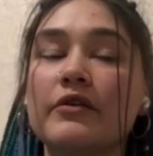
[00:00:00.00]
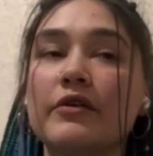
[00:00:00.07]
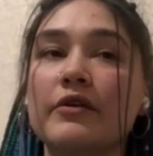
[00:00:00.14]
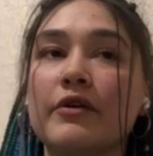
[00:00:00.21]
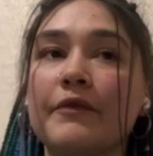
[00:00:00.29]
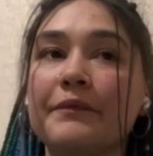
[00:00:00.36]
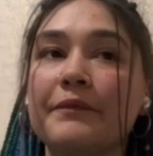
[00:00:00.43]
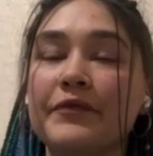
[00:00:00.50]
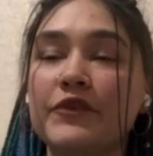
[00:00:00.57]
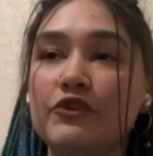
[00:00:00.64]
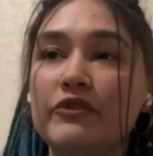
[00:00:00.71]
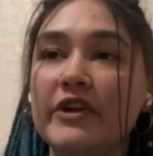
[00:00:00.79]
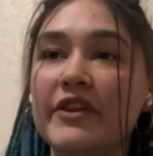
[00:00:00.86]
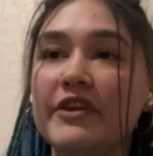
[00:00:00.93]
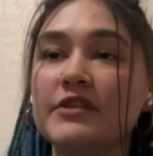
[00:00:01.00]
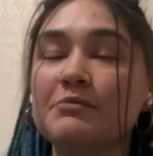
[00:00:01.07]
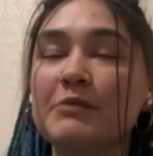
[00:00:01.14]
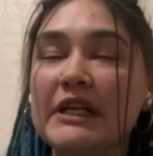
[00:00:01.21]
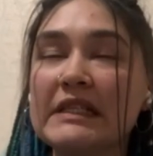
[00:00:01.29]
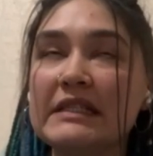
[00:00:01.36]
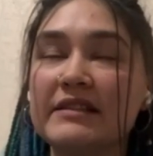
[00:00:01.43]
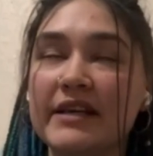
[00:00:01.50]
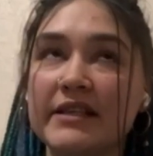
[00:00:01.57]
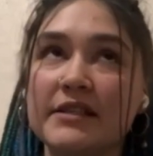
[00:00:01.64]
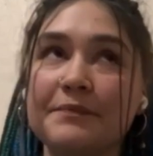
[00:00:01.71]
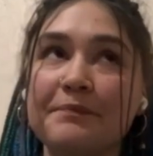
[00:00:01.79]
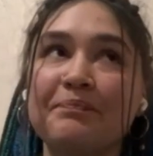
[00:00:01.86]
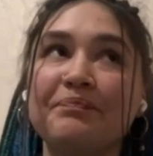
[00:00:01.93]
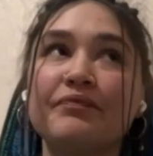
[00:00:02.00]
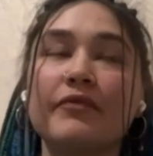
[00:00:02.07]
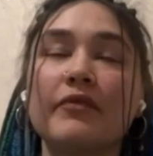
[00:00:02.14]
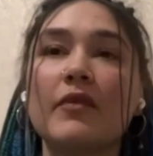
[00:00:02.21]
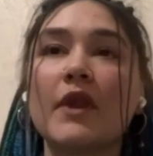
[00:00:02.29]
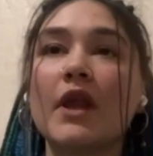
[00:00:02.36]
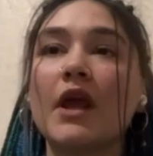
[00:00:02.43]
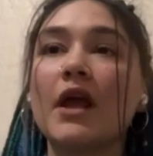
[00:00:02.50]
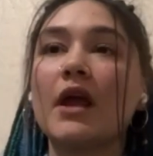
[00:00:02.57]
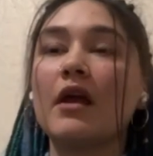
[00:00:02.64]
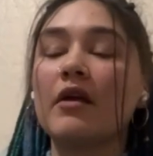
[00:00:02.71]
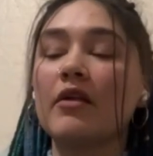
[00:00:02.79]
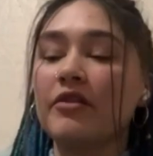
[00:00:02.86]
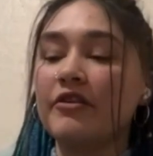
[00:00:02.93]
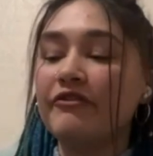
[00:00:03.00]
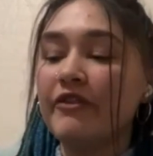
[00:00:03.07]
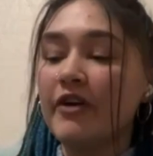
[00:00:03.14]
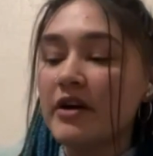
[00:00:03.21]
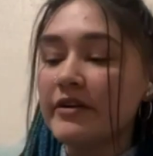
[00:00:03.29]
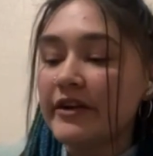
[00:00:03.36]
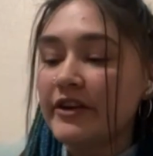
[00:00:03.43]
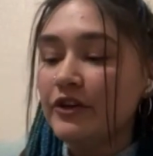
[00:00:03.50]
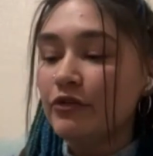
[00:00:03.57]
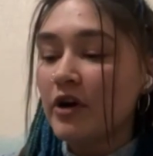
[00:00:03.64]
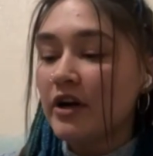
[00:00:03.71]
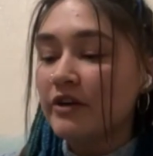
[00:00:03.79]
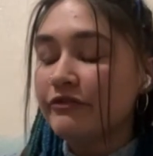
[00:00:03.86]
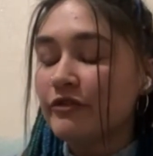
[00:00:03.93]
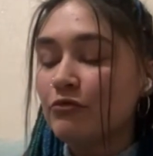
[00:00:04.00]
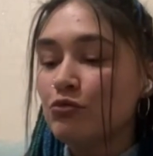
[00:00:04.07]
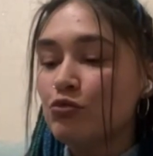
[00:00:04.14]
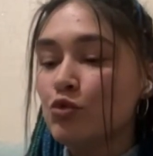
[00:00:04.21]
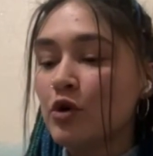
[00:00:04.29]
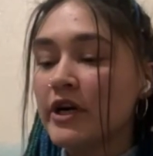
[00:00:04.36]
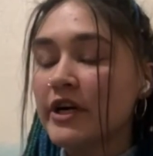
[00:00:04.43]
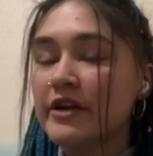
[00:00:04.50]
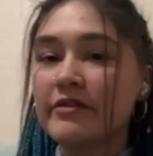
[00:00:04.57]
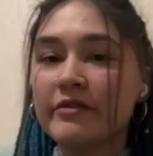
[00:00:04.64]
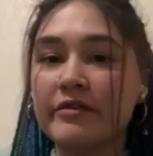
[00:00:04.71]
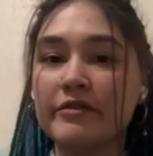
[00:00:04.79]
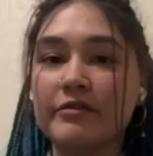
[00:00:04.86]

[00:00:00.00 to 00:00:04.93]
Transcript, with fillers: um, during this month that the farther you are from war,